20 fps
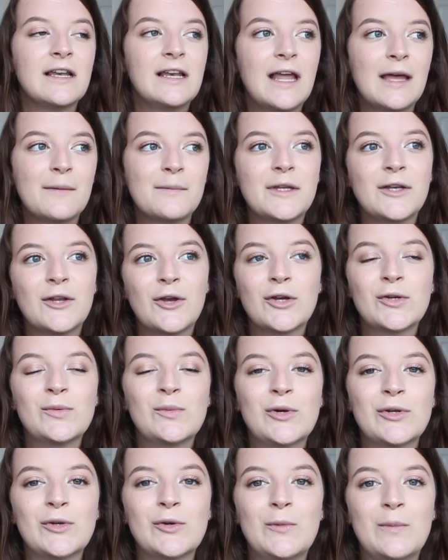let me know
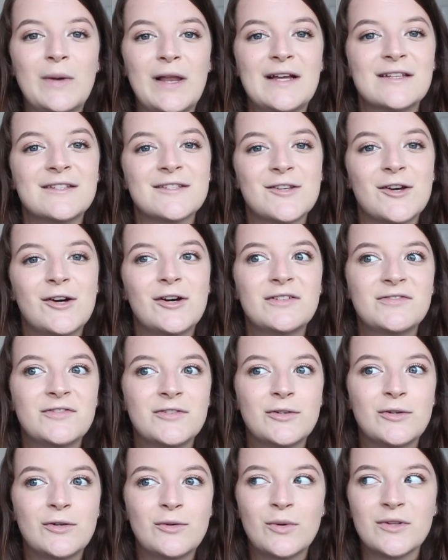what your plans are
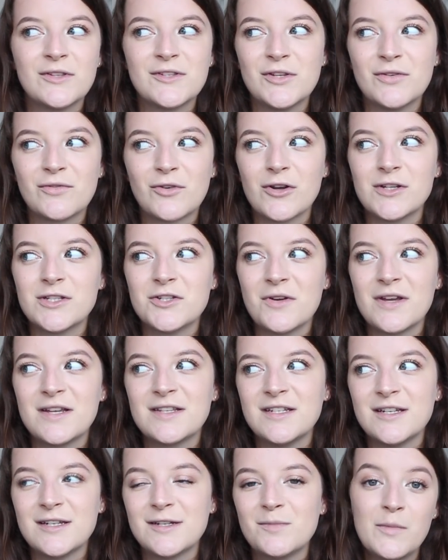for once you've
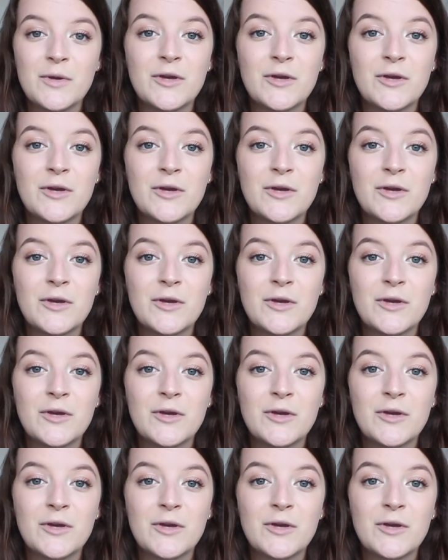graduated